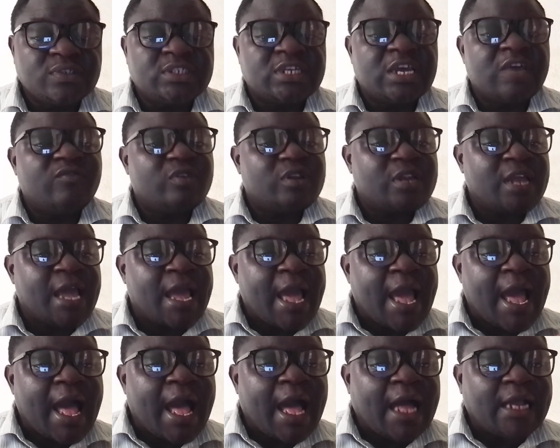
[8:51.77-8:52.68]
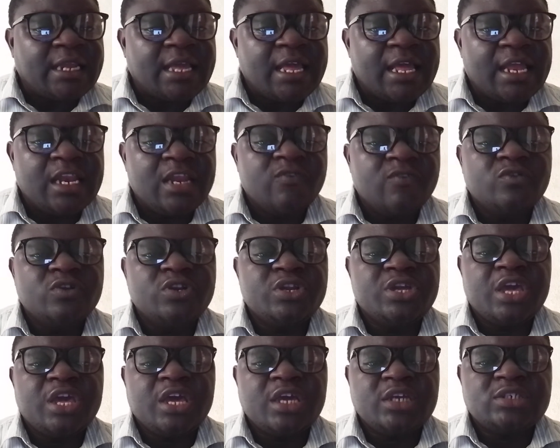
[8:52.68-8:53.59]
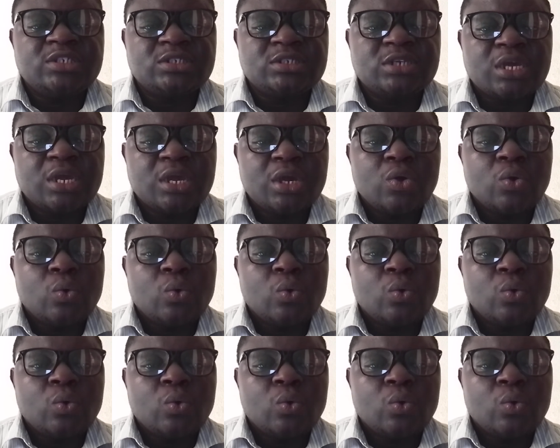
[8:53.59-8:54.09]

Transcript: 7 and 11 years,